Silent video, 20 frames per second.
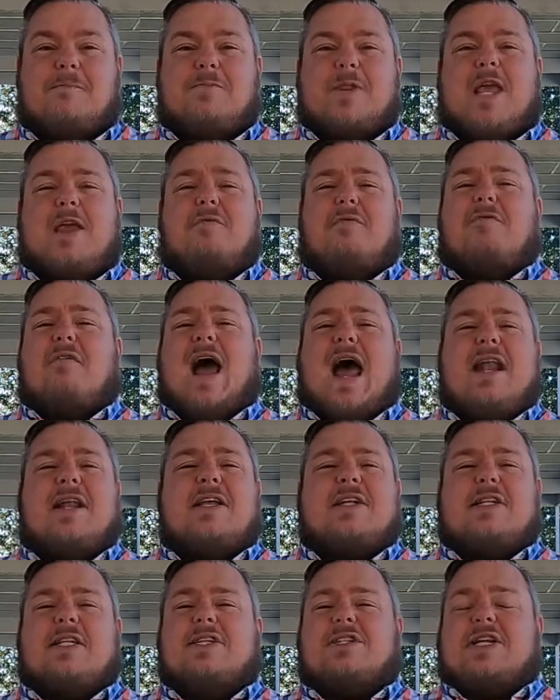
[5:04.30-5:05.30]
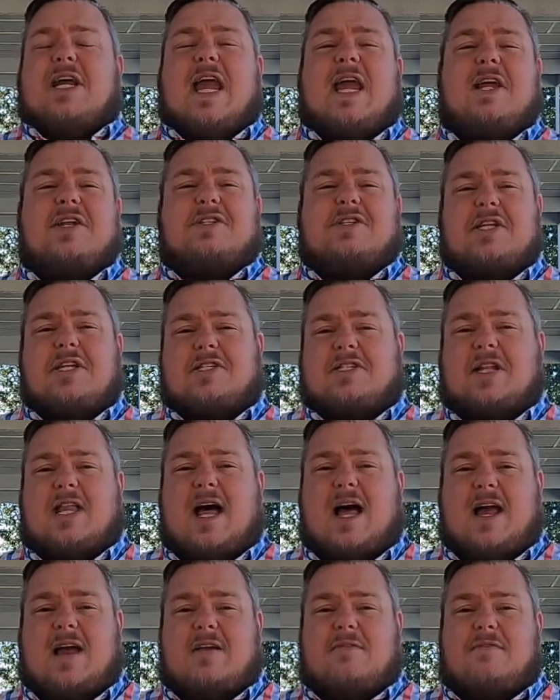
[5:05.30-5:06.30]
It radically changed his
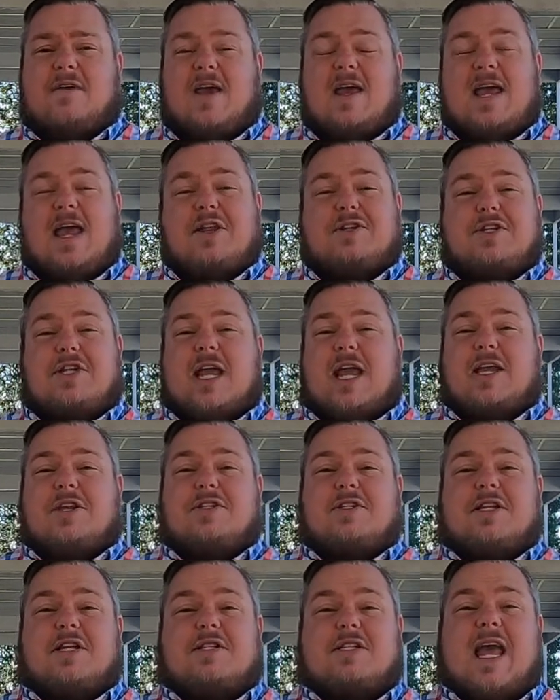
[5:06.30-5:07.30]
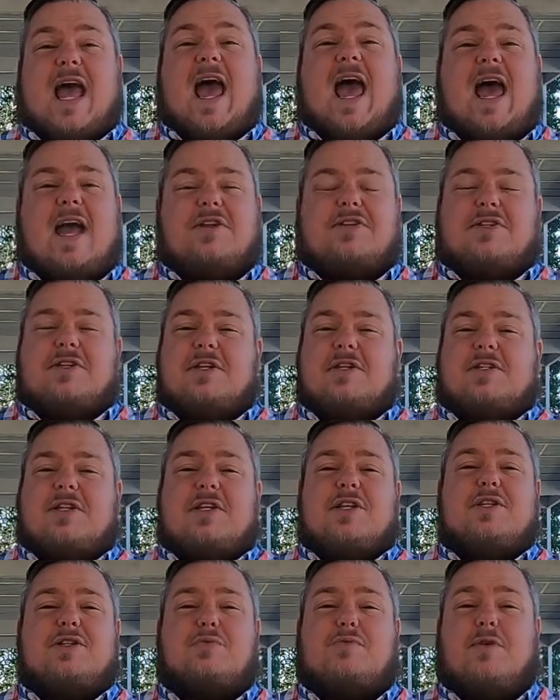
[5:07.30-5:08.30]
life. It changed his actions
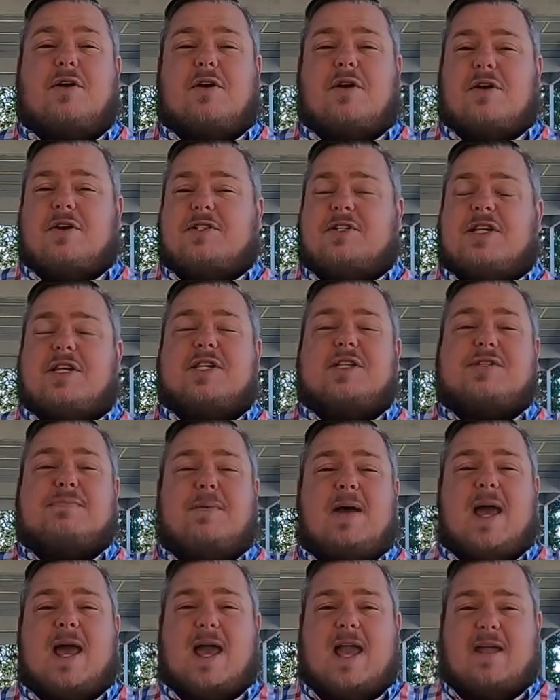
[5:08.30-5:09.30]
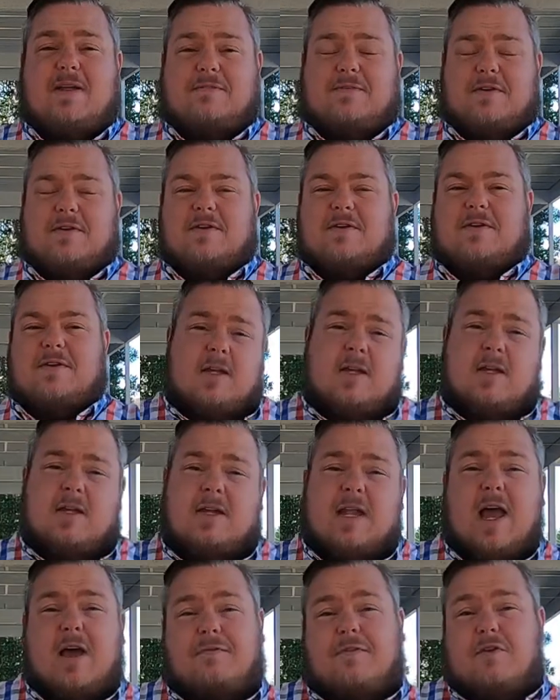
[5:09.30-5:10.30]
and his words and his behavior.
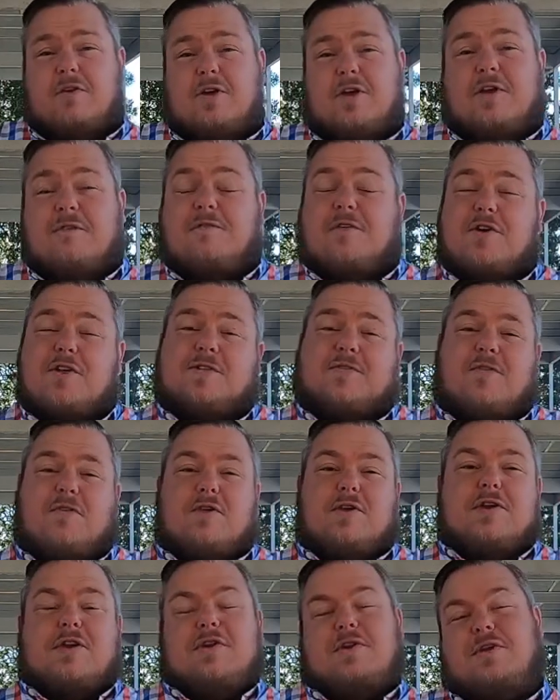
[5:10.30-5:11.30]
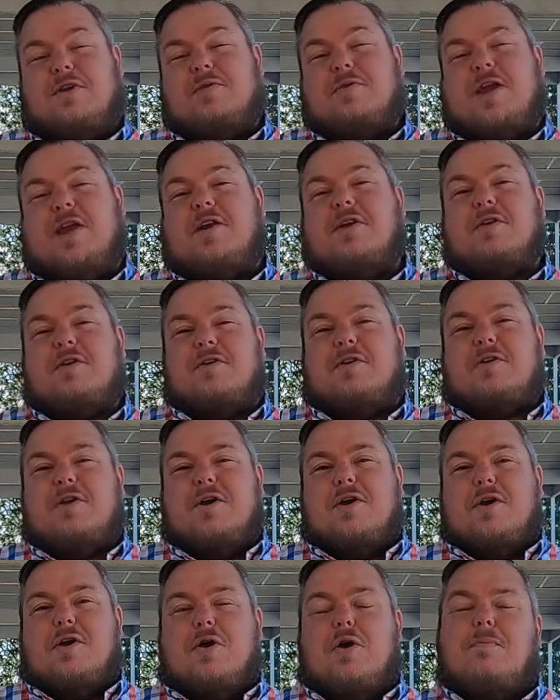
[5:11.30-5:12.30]
Now, if you look at verse 4, you hear
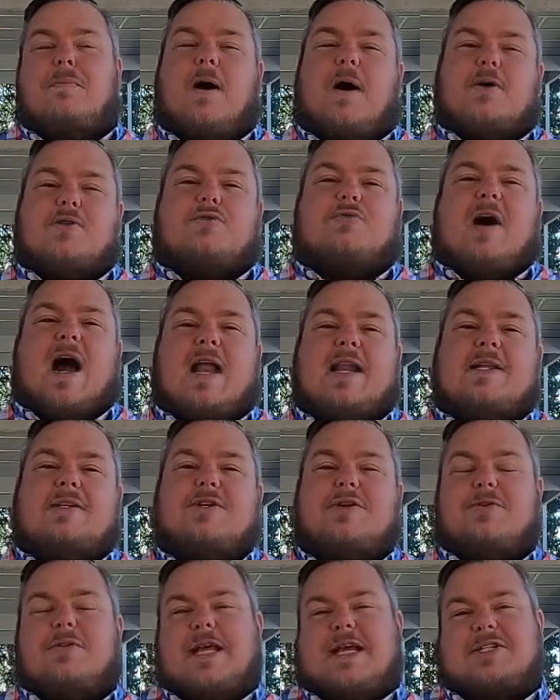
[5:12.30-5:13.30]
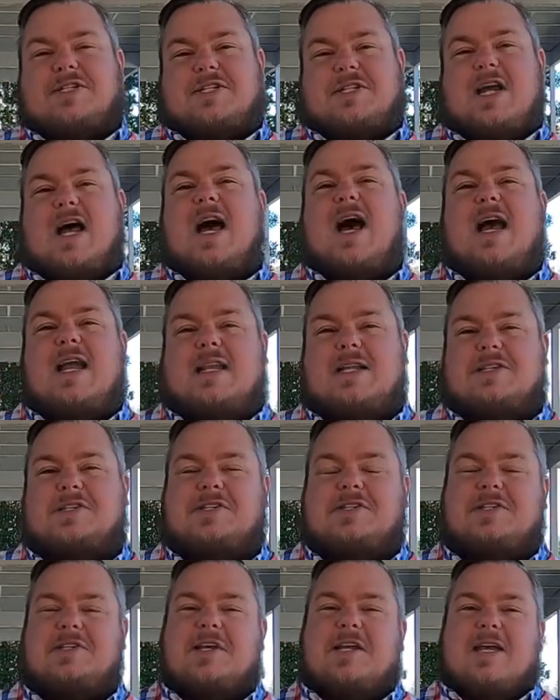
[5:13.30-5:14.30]
who Paul's writing to, and that's
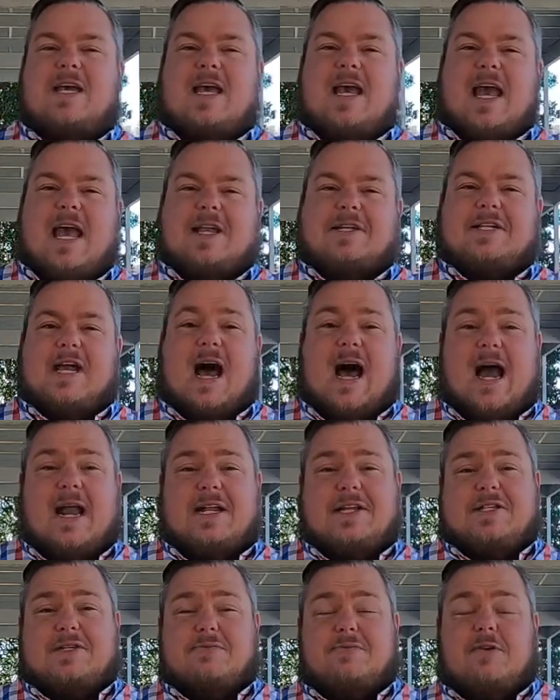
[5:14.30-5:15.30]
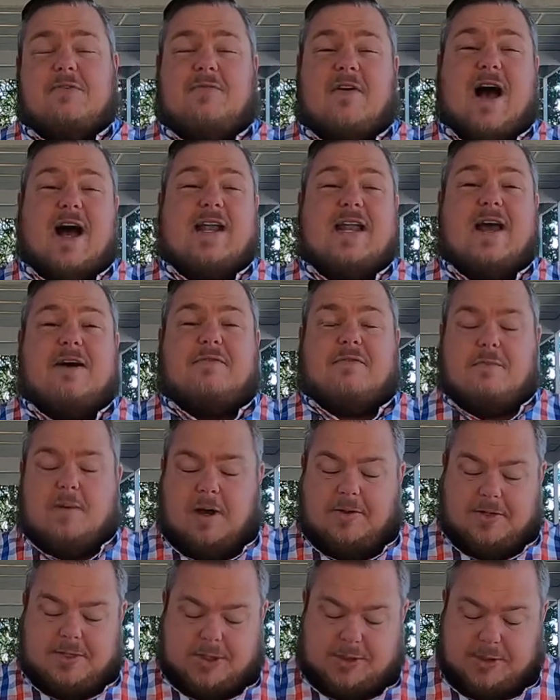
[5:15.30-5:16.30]
Titus. And Titus, as we find out from
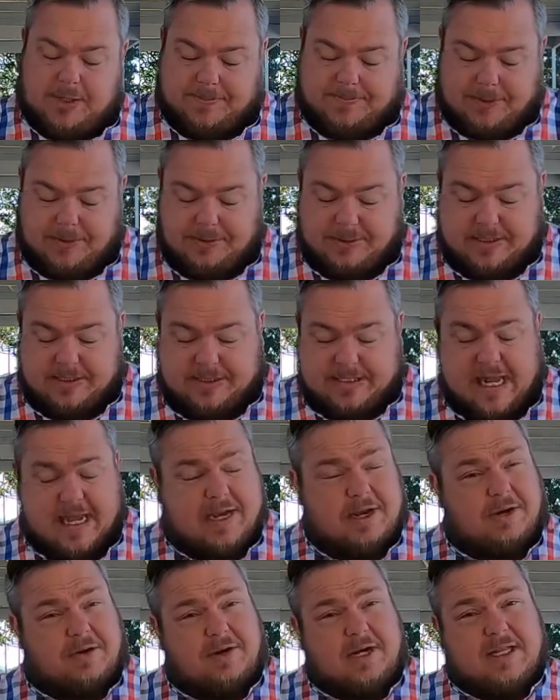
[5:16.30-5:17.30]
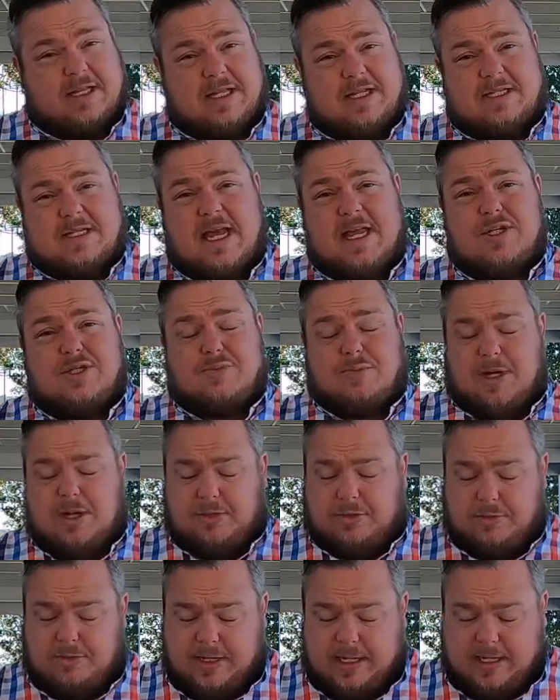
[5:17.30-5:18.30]
other scriptures in 2 Corinthians
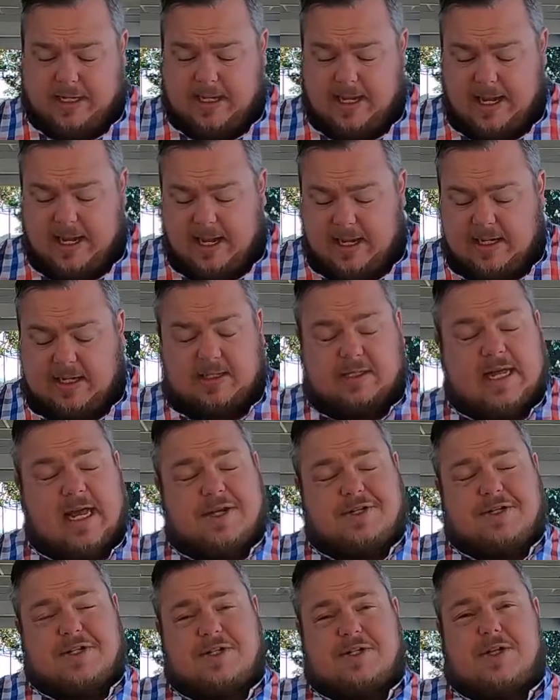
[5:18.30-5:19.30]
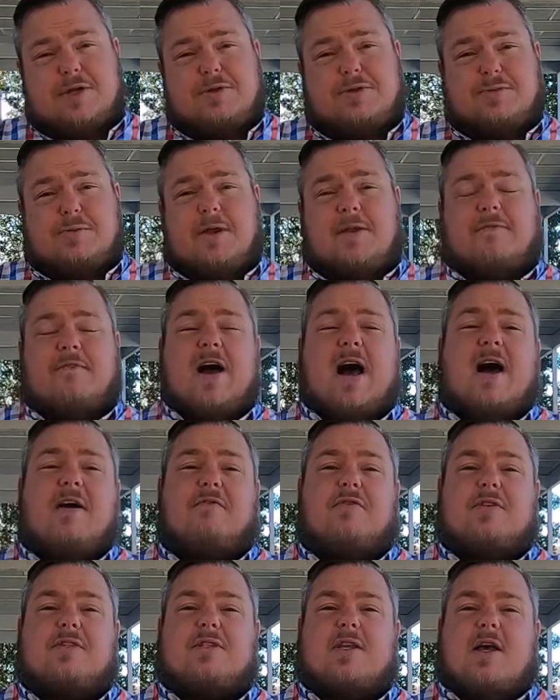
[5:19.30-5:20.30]
8:23 and Galatians
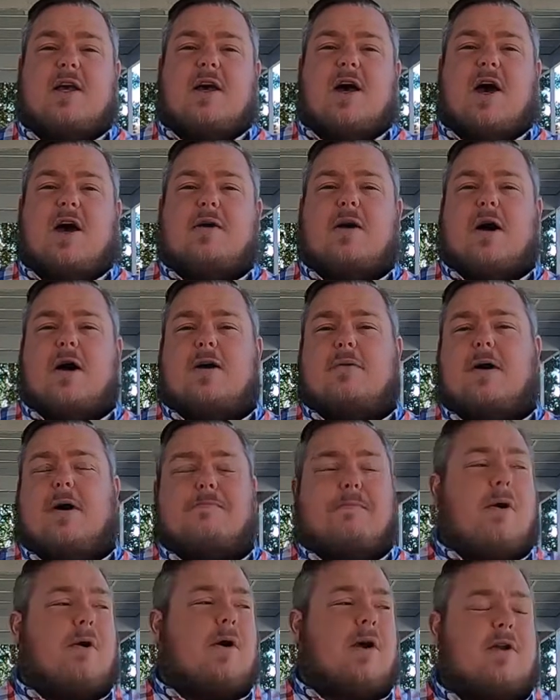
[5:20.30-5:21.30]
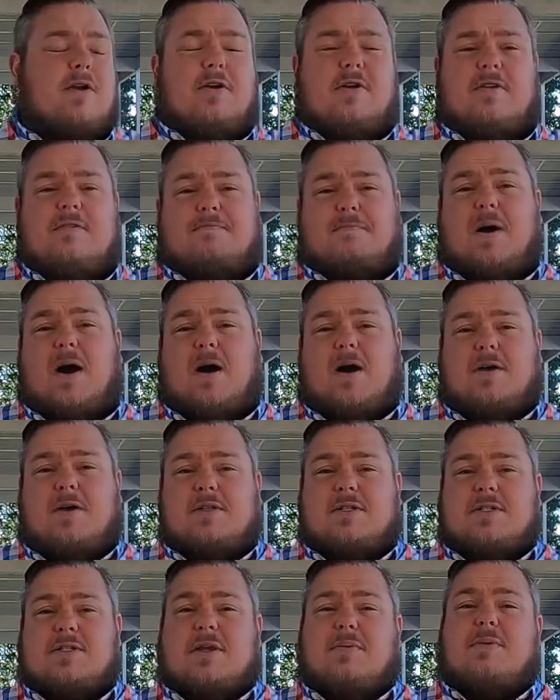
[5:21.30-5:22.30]
2:25, was a partner of
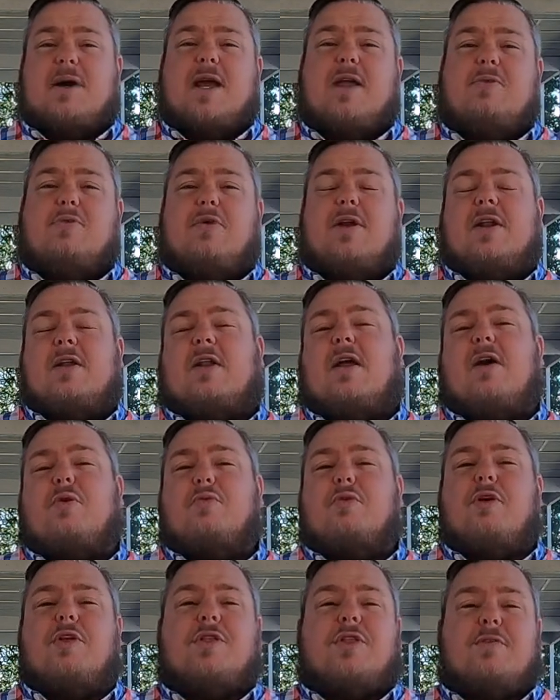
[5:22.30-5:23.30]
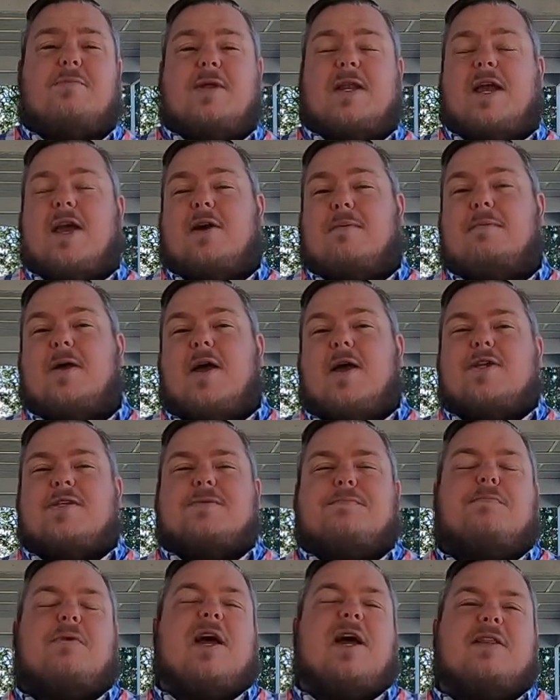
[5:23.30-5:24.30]
Paul's, somebody who went along with them and helped
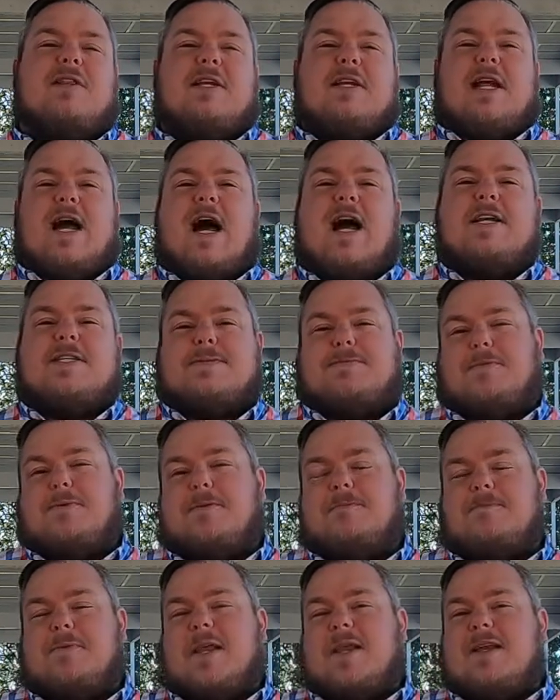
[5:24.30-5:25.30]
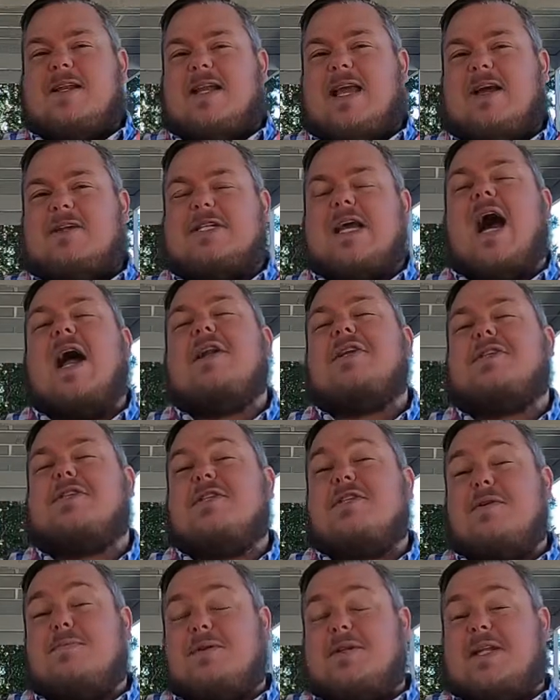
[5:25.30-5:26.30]
spread the gospel. Now, Titus
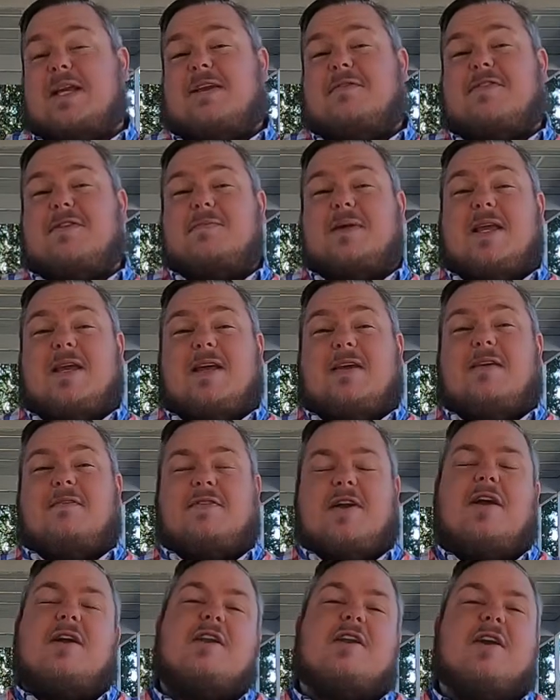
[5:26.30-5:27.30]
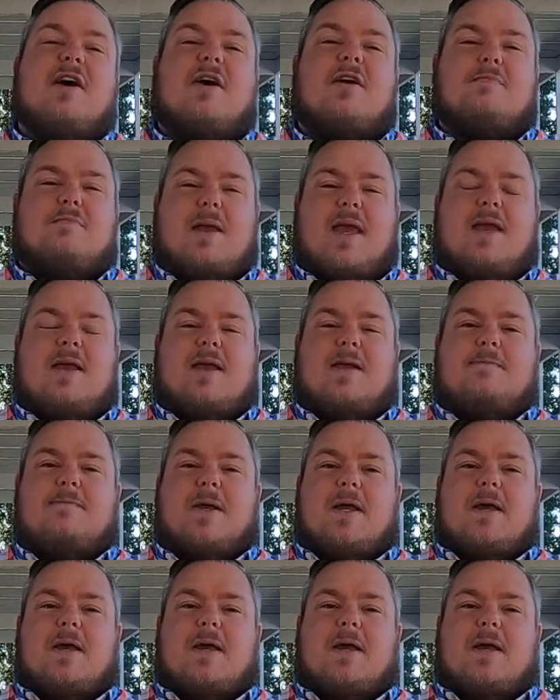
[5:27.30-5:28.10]
is believed to be a very young man.